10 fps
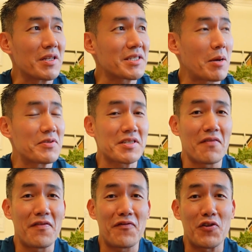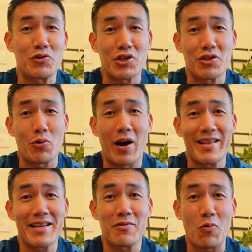this type of stuff in future, do I
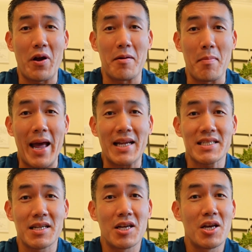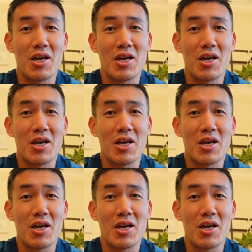need to wear a mask?